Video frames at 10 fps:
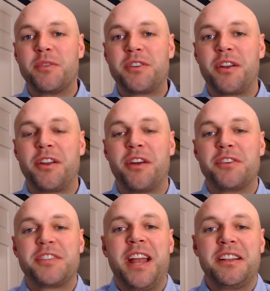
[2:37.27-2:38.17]
started to
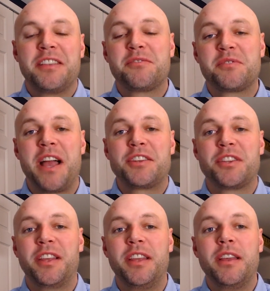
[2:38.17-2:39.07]
understand that this was
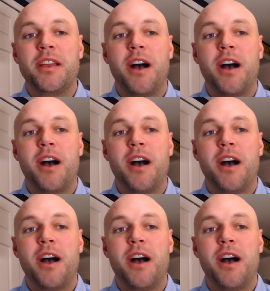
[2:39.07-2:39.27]
actually